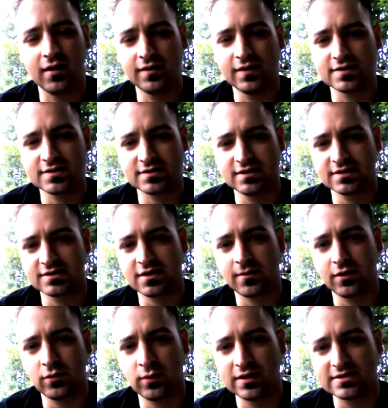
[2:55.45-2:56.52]
This
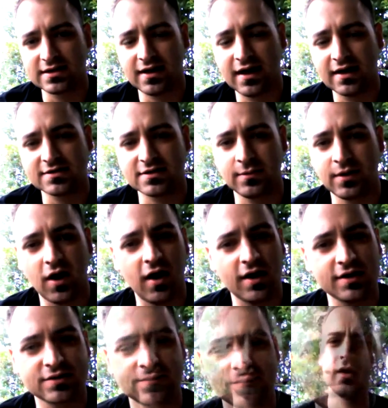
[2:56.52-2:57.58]
coming Wednesday night, it's going to be
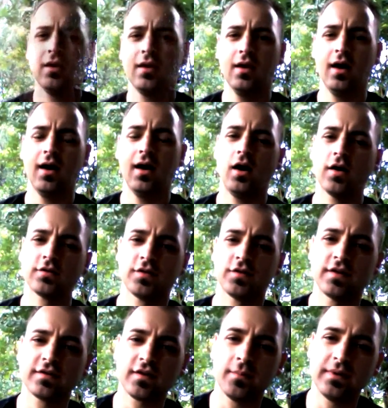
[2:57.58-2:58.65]
awesome. Also,
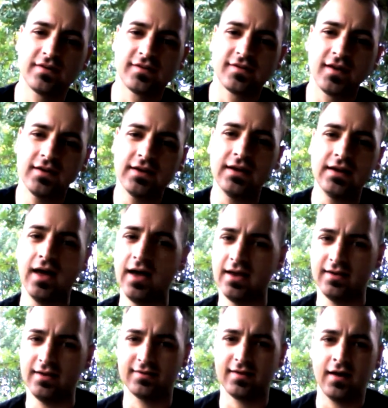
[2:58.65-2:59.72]
this coming Sunday
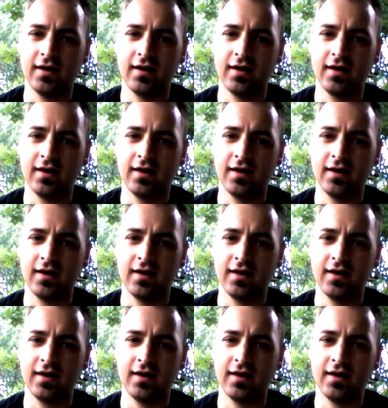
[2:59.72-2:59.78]
night,